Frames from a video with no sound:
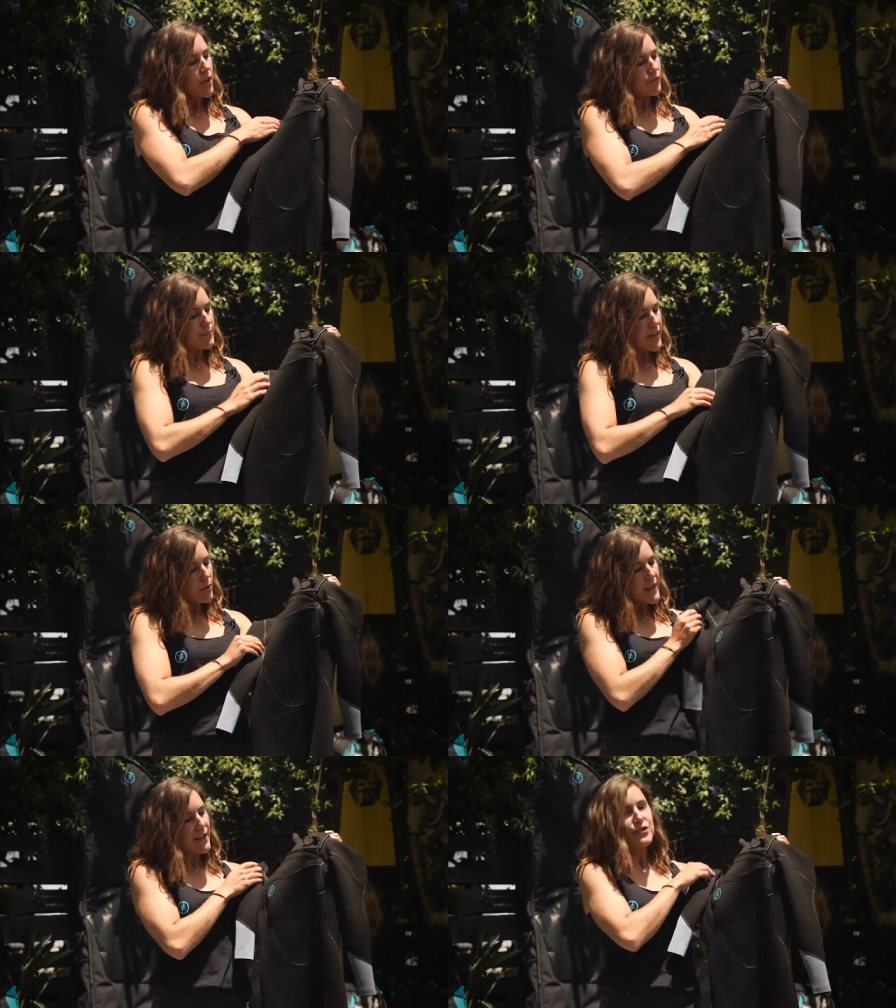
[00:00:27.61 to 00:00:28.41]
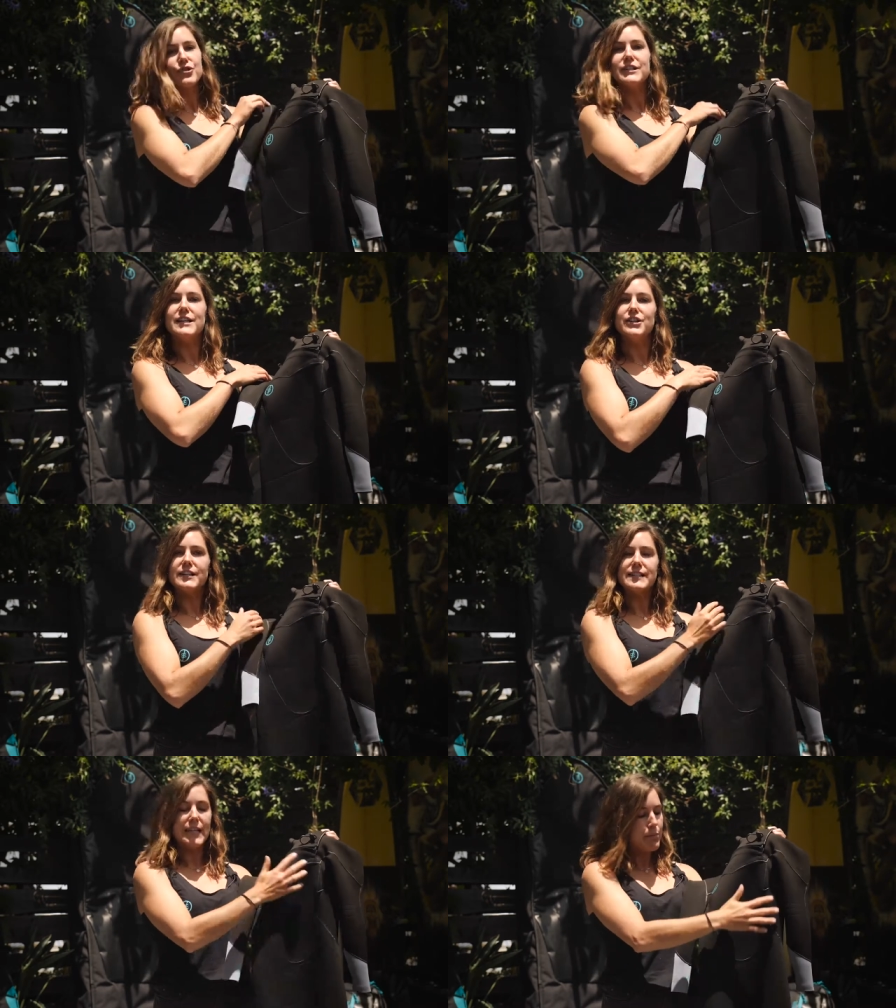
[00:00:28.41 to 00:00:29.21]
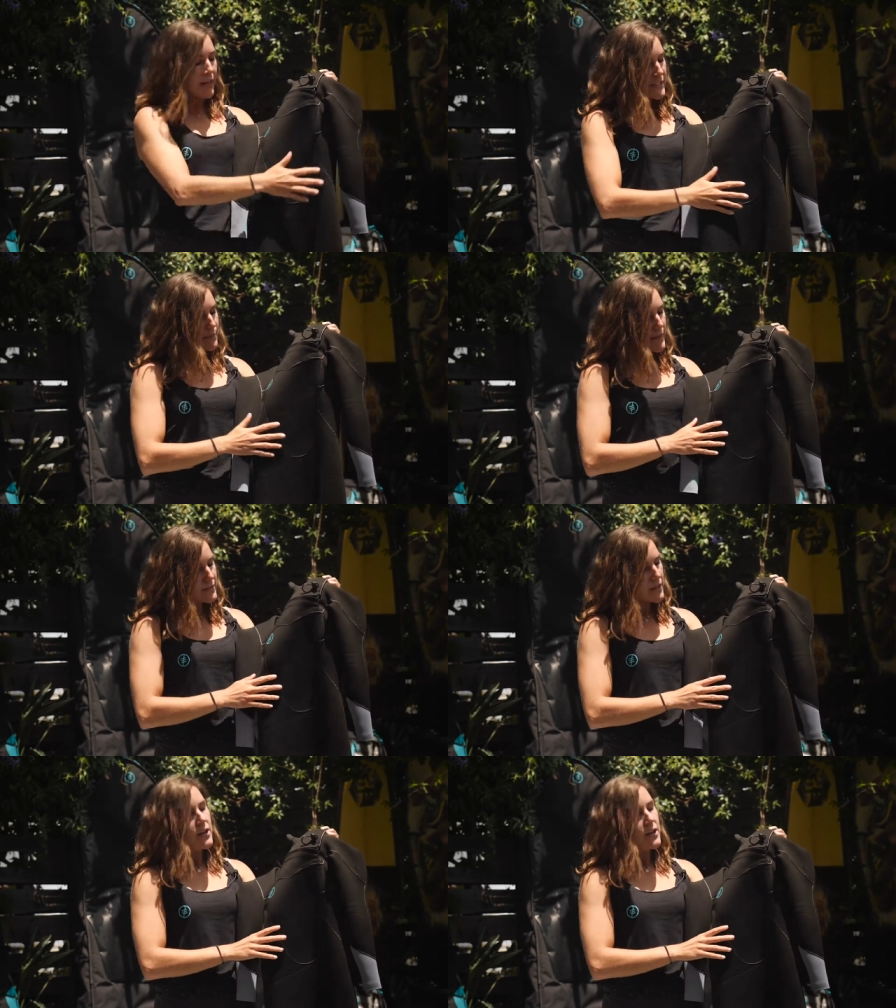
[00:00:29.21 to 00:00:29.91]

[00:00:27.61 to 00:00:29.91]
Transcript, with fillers: From there, we have strategic seam placement